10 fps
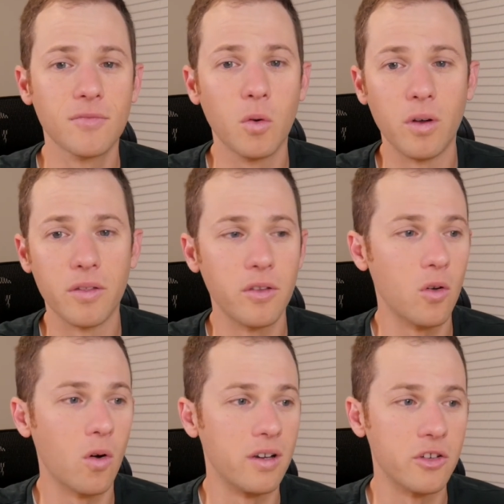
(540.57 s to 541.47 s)
with
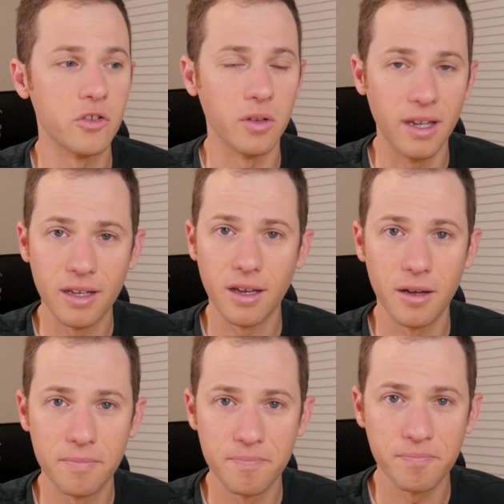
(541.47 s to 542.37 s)
your initial
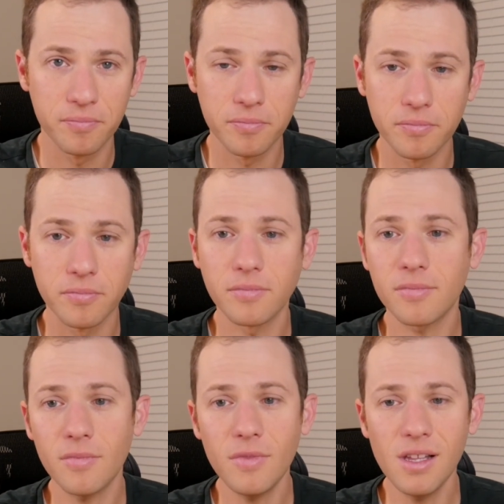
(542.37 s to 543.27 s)
income
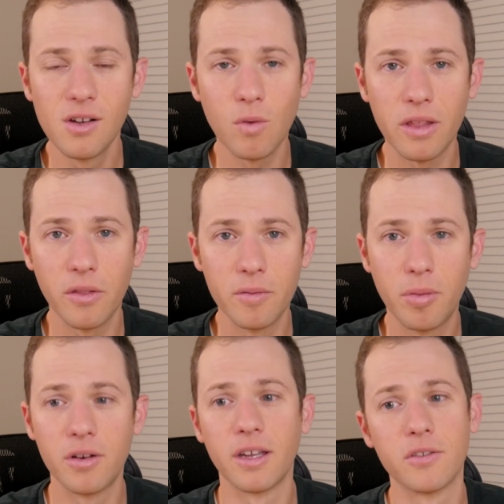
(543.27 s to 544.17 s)
rather than
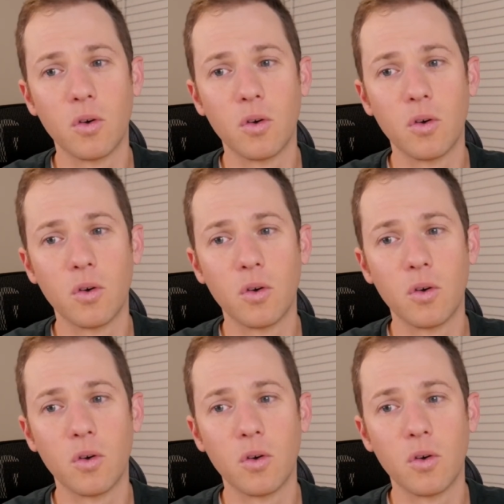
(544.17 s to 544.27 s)
putting it